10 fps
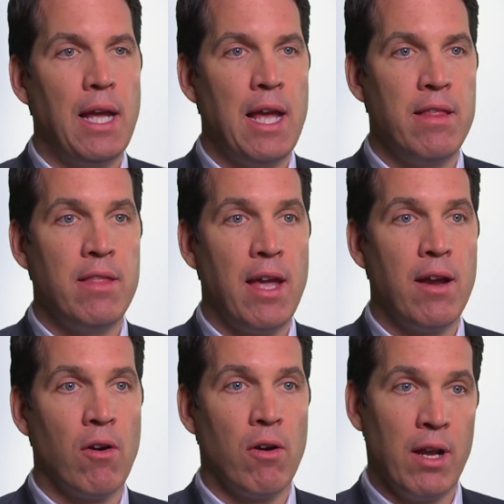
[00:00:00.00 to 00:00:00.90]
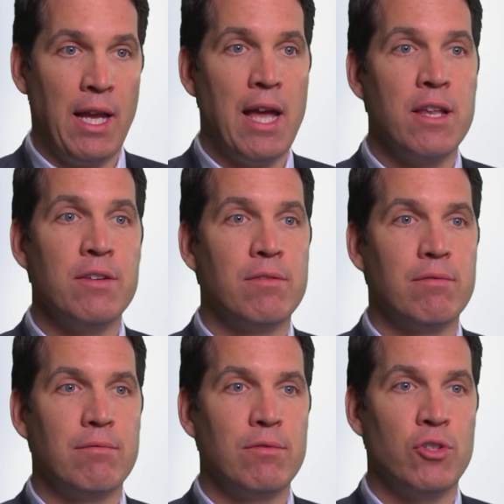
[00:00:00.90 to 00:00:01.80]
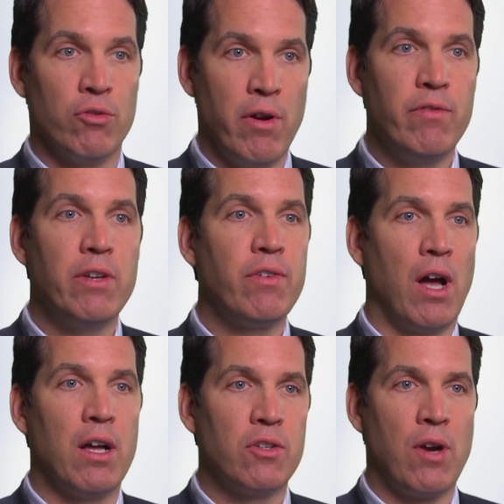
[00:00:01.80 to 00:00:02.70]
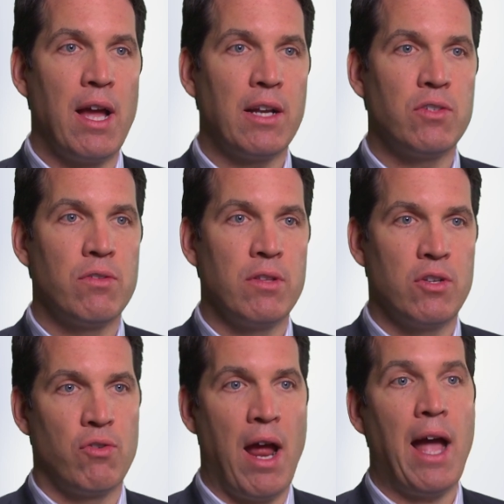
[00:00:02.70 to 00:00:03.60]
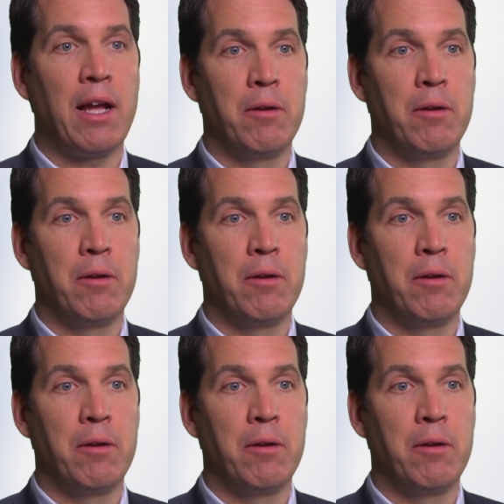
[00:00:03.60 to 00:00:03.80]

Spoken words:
And they are, again, derivative contracts that track